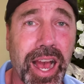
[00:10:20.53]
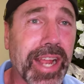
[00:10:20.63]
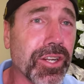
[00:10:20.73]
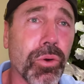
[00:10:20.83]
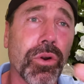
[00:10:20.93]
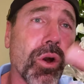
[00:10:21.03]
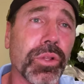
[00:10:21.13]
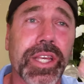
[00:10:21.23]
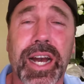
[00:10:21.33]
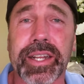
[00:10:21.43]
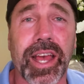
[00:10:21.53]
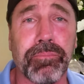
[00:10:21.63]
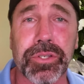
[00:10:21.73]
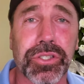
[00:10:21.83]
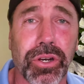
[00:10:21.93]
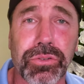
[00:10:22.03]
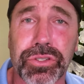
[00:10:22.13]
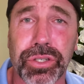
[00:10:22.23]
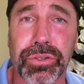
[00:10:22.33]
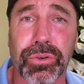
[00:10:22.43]
I know we're only on episode
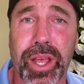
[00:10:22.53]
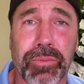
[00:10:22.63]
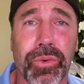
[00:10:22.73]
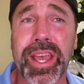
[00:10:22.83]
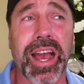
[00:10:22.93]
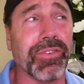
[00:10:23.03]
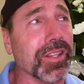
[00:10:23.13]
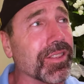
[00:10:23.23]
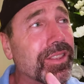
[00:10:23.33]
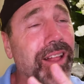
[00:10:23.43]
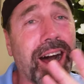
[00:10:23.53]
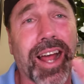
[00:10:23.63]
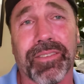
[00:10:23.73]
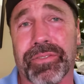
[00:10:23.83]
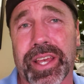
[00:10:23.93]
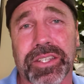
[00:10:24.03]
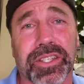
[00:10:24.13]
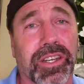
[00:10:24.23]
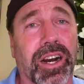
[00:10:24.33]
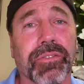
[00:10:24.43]
2, and we have a lot of things
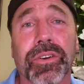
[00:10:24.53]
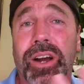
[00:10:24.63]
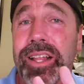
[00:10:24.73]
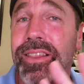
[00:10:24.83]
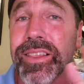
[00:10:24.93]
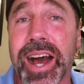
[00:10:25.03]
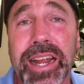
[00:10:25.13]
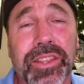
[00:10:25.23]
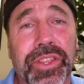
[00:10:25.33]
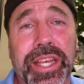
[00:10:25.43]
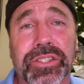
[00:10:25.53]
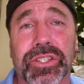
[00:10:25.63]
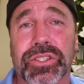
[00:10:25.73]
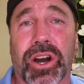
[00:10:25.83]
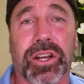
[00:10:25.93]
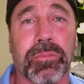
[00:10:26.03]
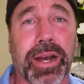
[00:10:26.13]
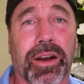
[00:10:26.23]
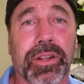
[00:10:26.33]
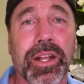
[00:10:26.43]
to cover, a lot of things to talk
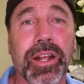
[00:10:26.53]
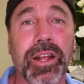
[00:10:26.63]
about.